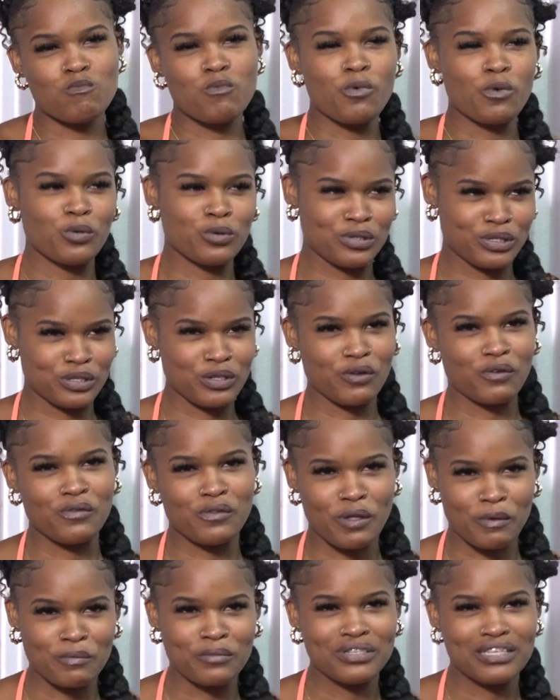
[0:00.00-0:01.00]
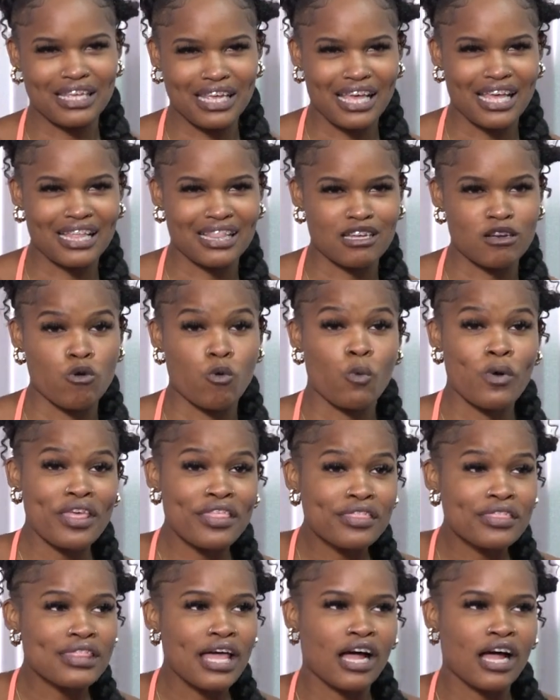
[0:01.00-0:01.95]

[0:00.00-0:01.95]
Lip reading: most of them together with